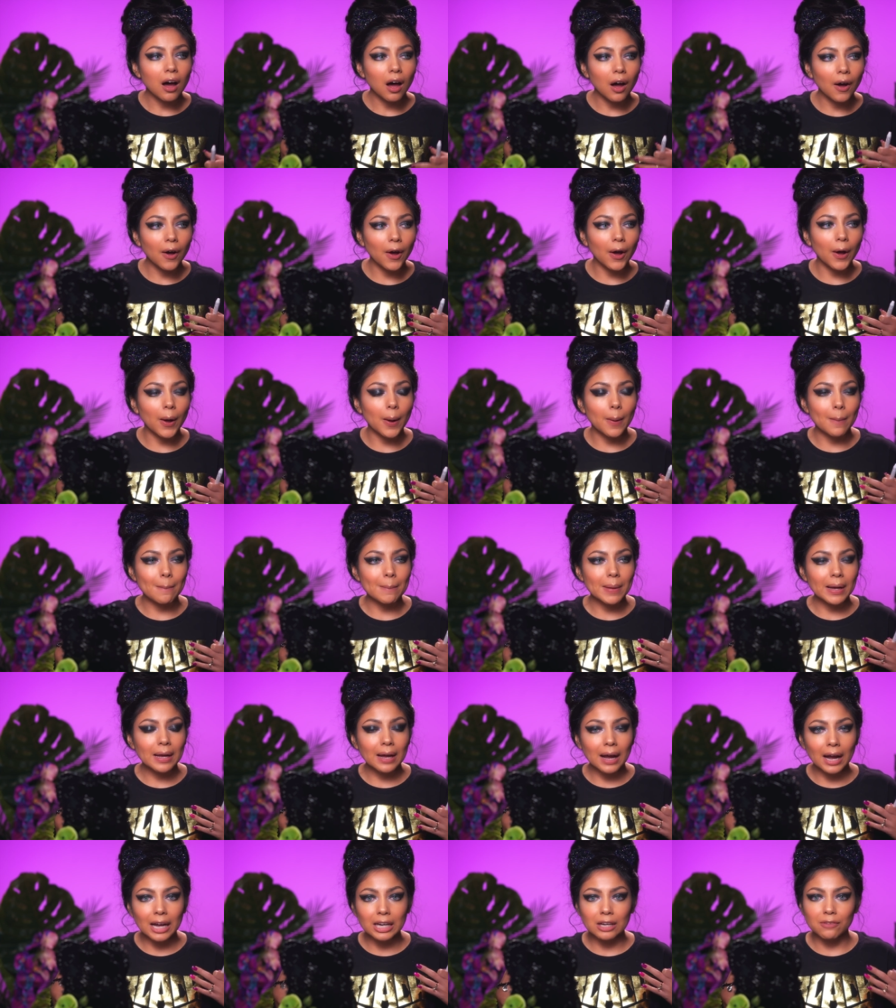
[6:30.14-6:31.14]
um,
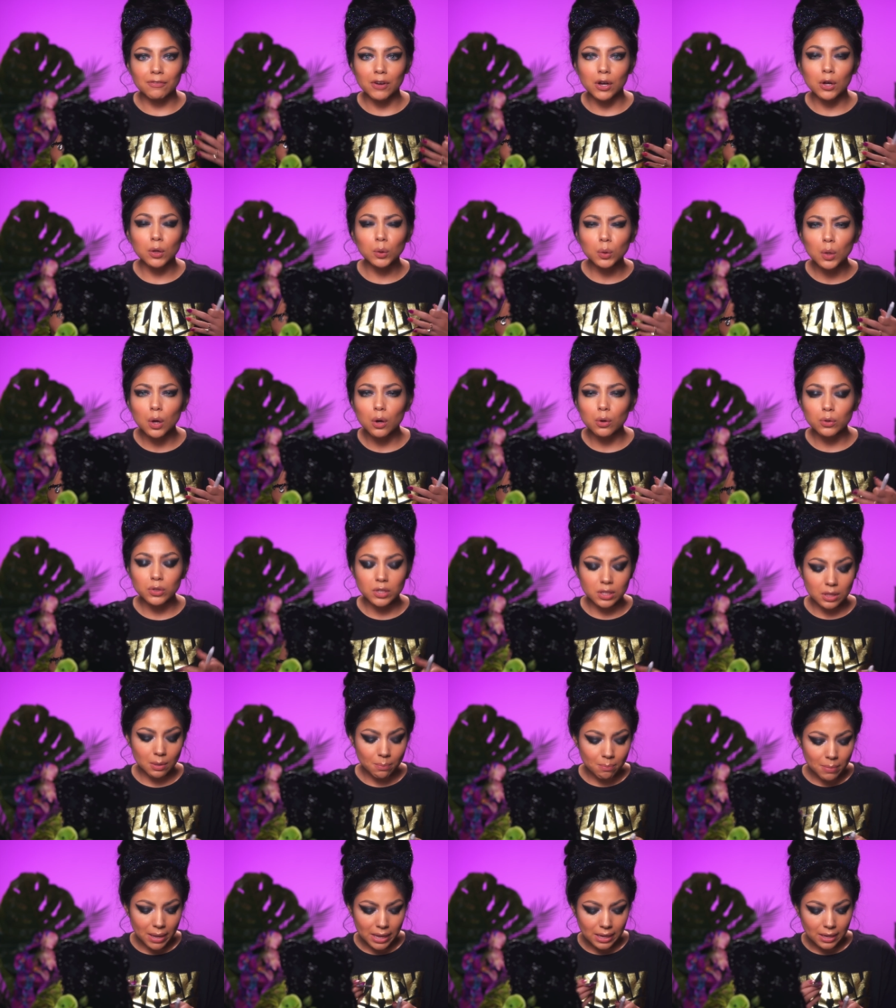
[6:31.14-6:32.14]
kind of a glow to
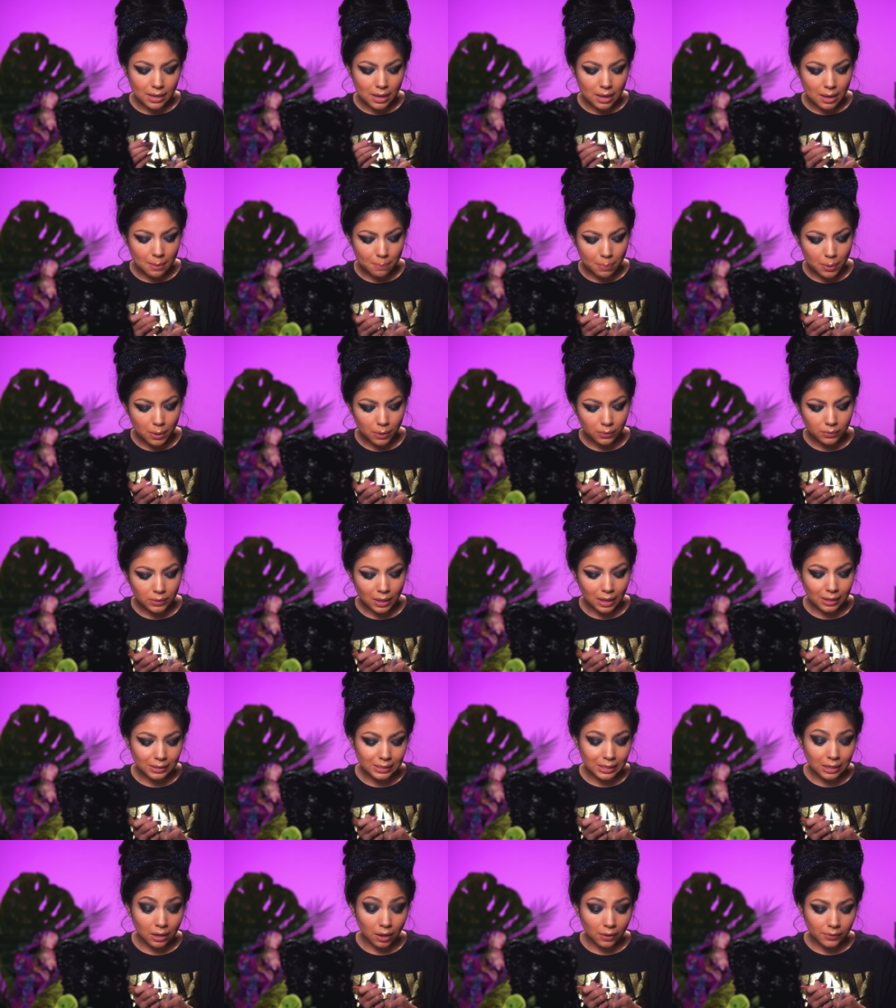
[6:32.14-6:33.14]
the makeup,
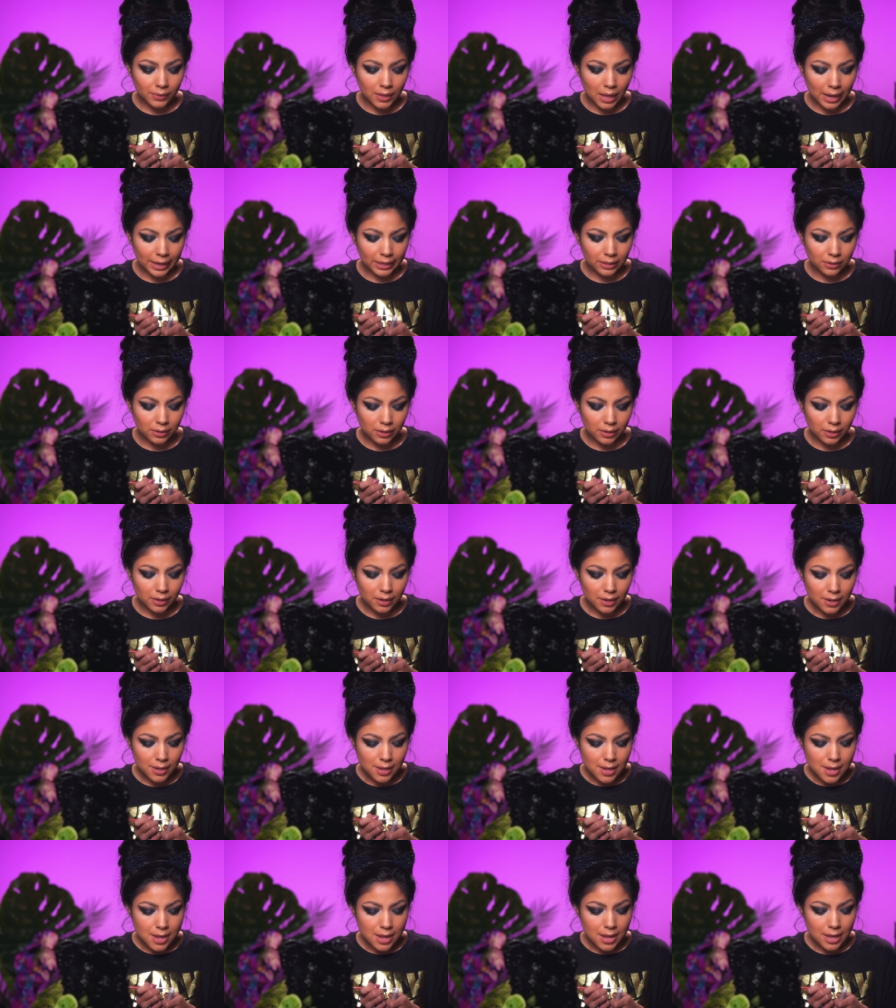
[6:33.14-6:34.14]
that neon liner.
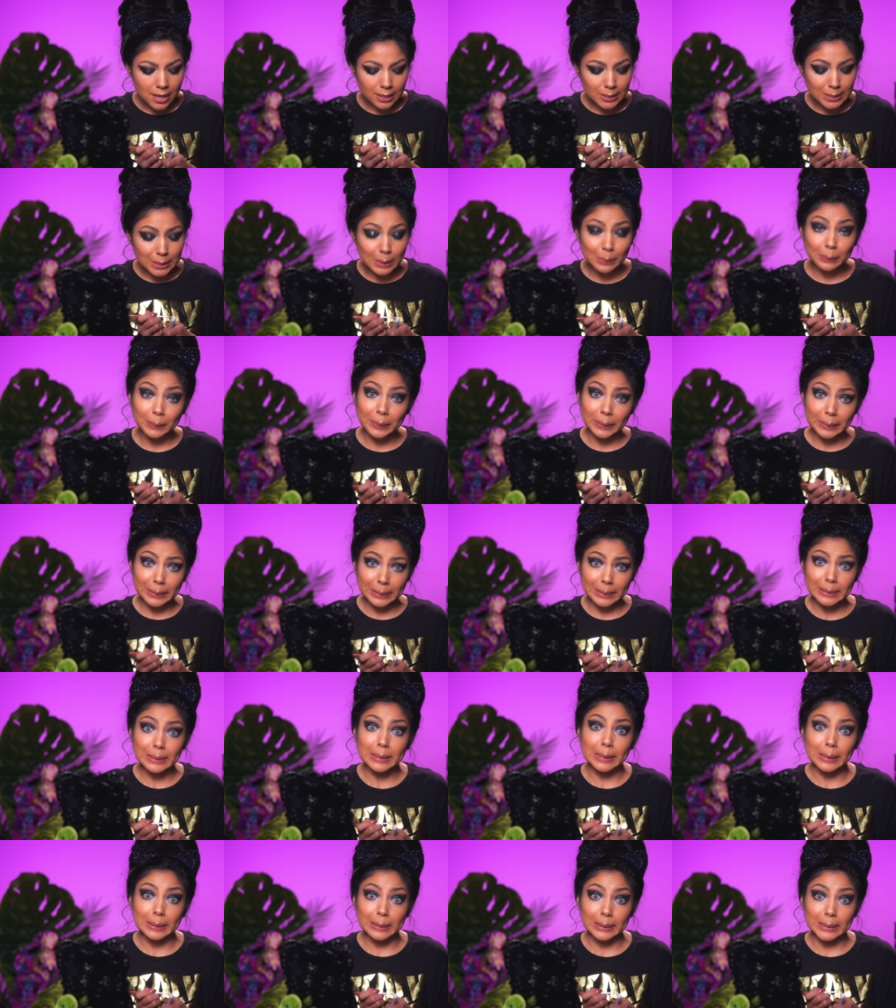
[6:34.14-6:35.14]
And so we're gonna
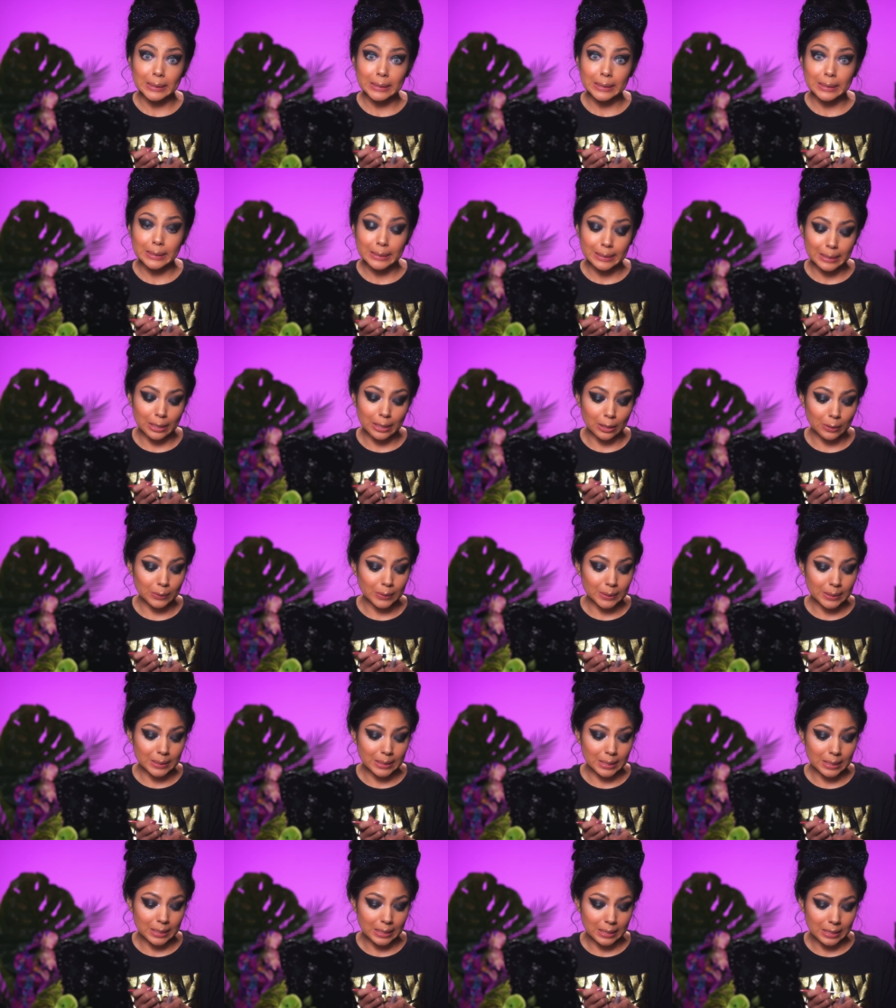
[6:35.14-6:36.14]
see how this turns out.
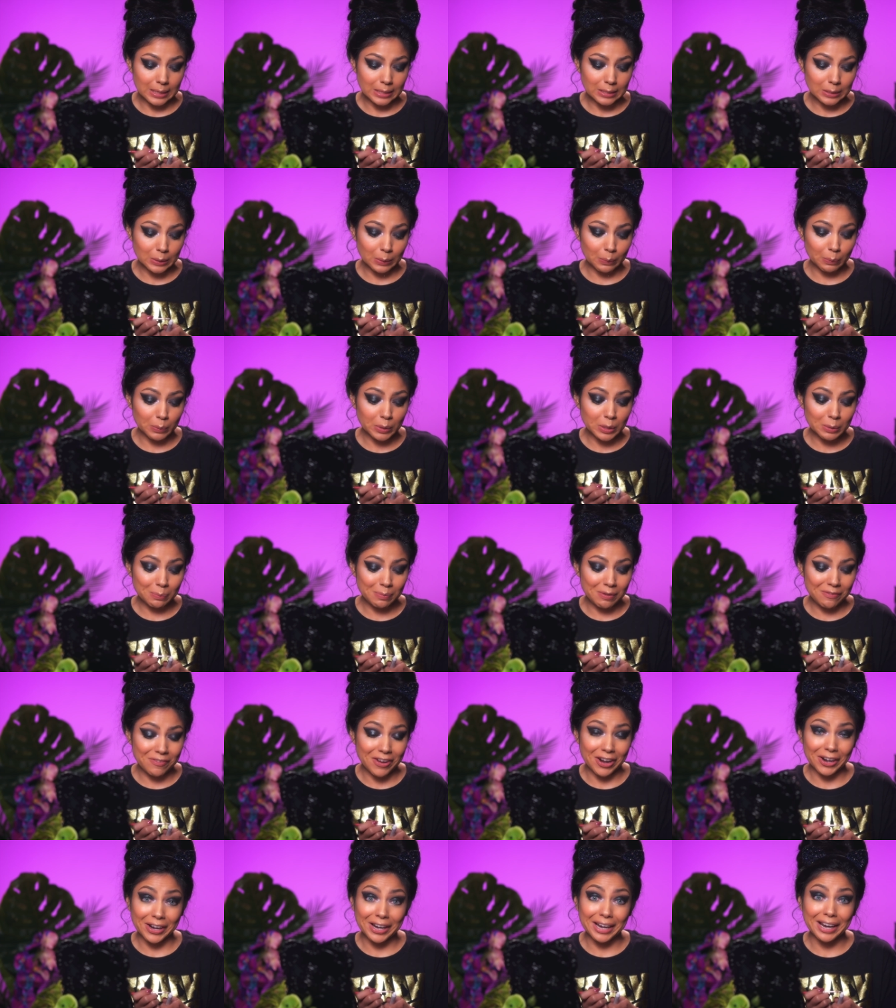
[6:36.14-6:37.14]
So I'm gonna be
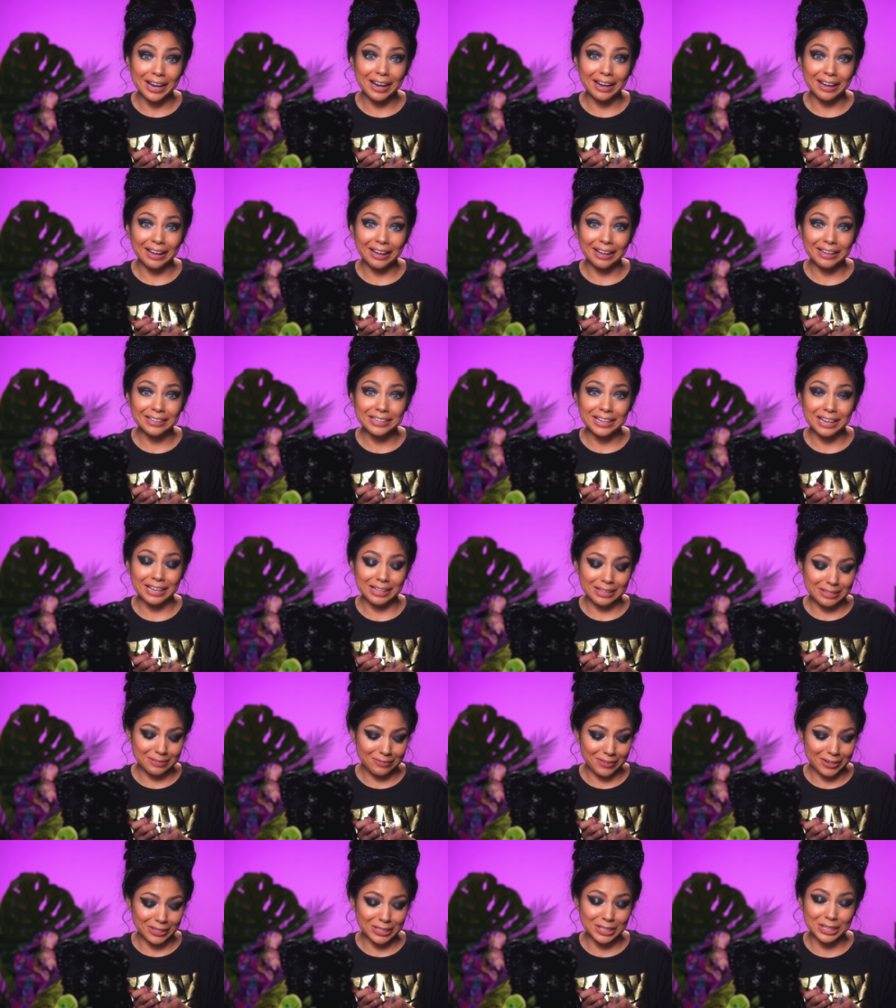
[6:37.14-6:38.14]
very, taking this
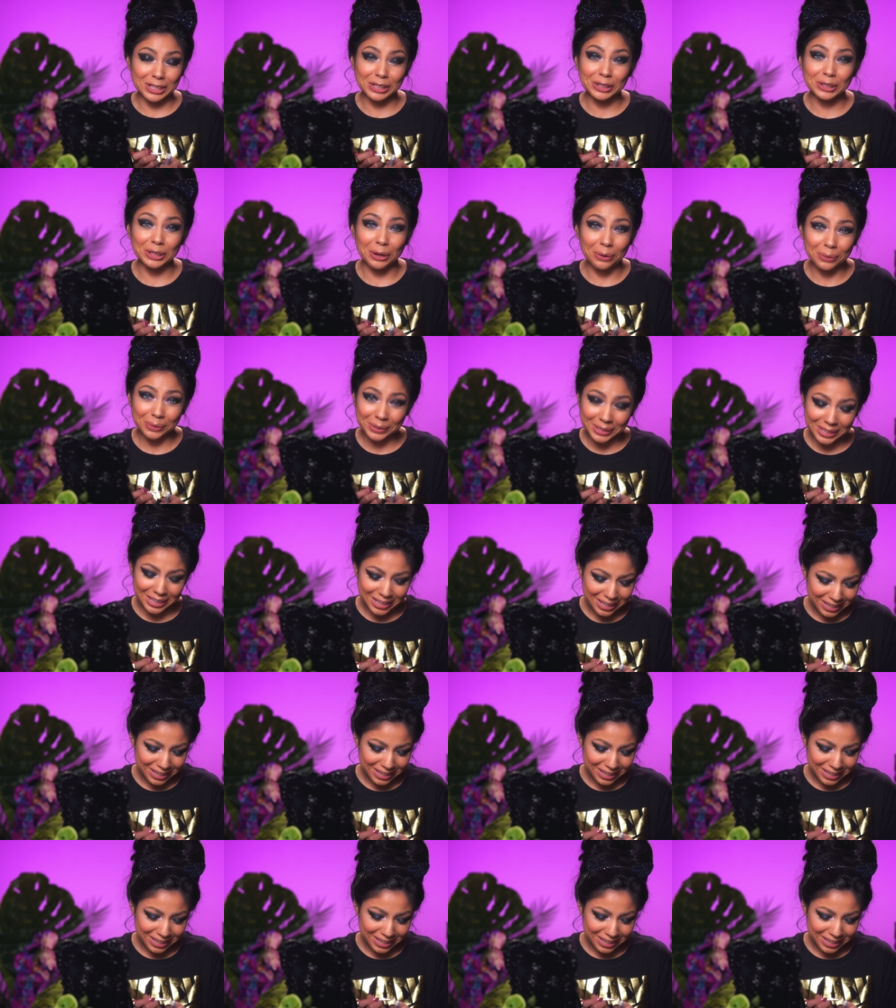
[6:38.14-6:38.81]
very slowly.